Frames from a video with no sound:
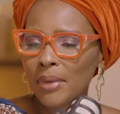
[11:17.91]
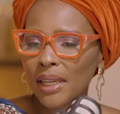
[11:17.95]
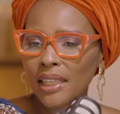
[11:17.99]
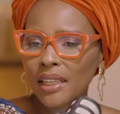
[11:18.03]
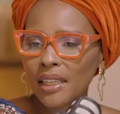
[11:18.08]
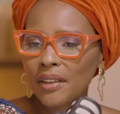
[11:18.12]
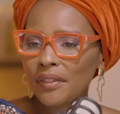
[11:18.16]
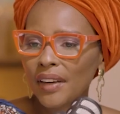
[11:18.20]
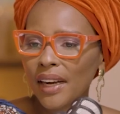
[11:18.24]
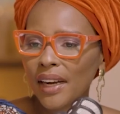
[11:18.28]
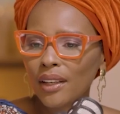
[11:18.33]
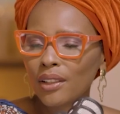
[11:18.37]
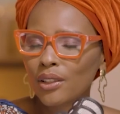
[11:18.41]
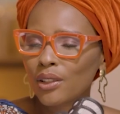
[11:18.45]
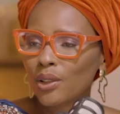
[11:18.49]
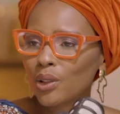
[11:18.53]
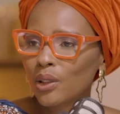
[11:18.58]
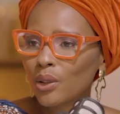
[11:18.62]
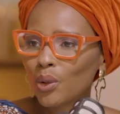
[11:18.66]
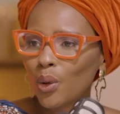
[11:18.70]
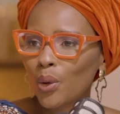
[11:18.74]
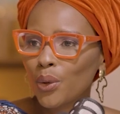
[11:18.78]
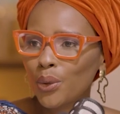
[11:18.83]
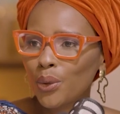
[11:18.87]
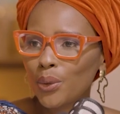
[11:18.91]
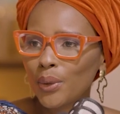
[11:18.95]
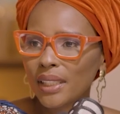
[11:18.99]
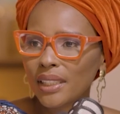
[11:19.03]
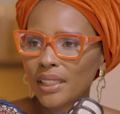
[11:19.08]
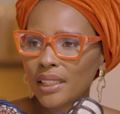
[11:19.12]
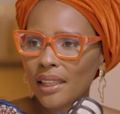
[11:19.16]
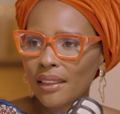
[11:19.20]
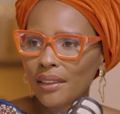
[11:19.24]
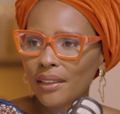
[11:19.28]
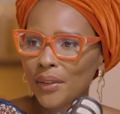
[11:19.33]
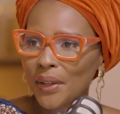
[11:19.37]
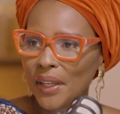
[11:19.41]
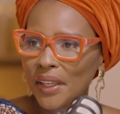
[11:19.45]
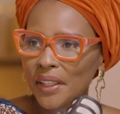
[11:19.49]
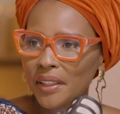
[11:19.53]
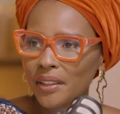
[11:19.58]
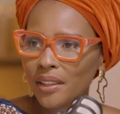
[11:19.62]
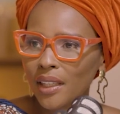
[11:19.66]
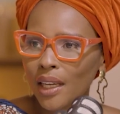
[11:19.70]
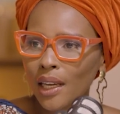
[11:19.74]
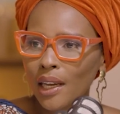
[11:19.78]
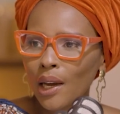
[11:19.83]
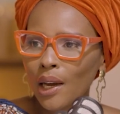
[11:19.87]
But if I saw you as a
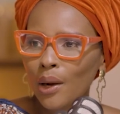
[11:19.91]
threat,